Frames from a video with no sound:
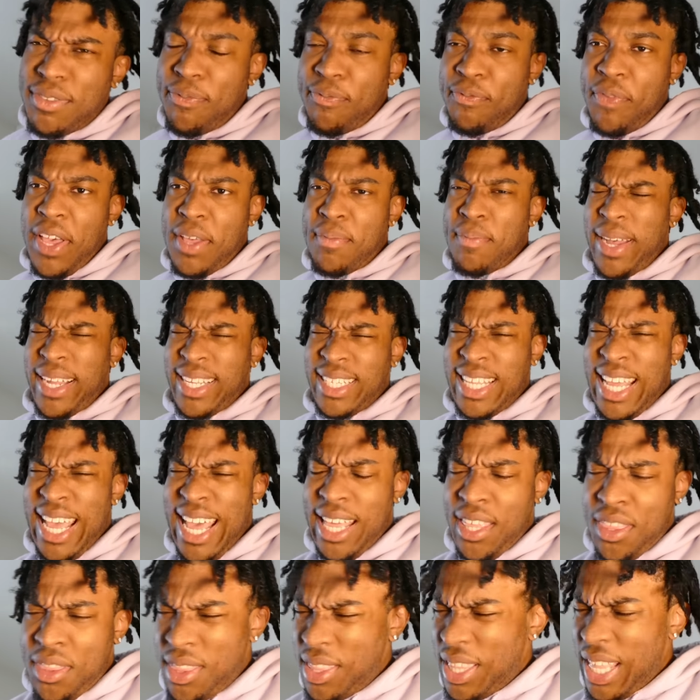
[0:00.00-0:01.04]
Fake my
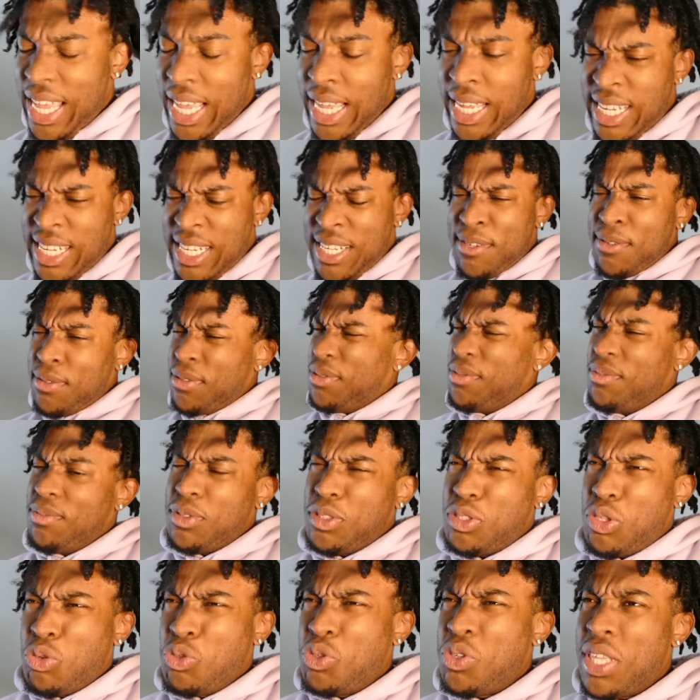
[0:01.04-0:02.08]
death?
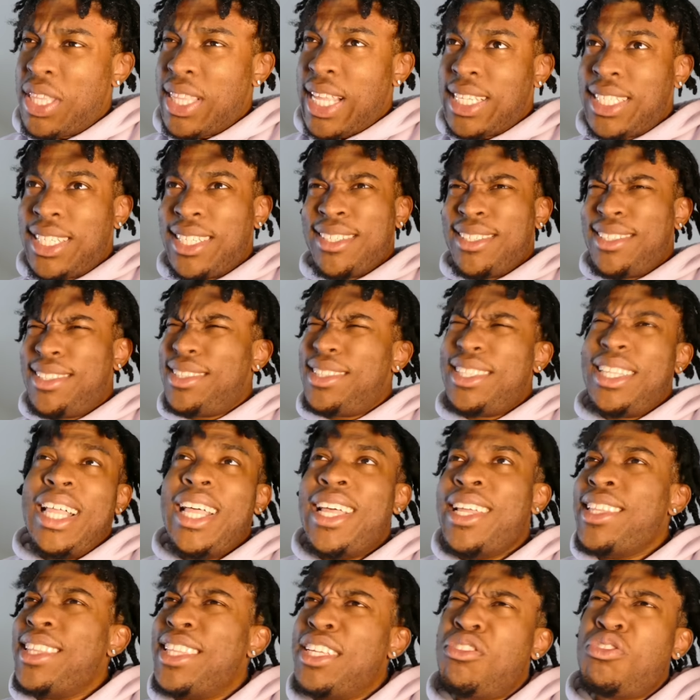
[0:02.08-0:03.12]
Don't you think that's a,
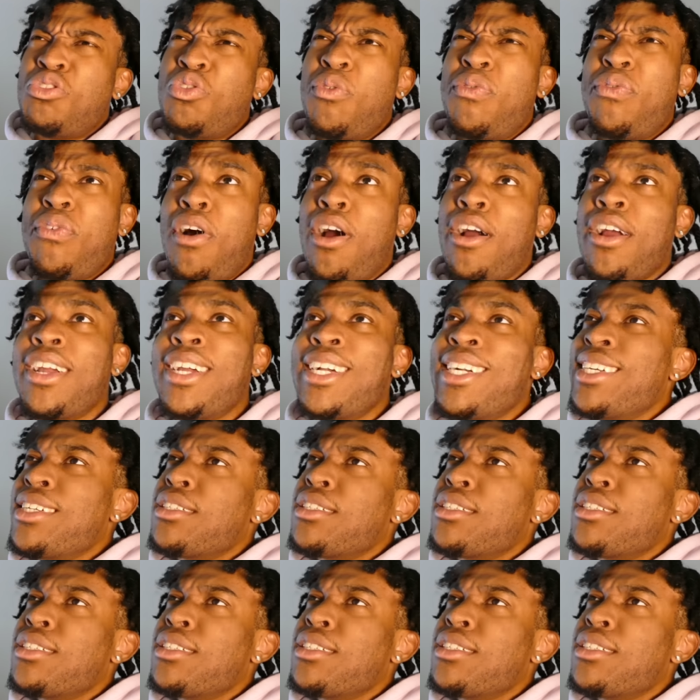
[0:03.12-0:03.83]
a little too far?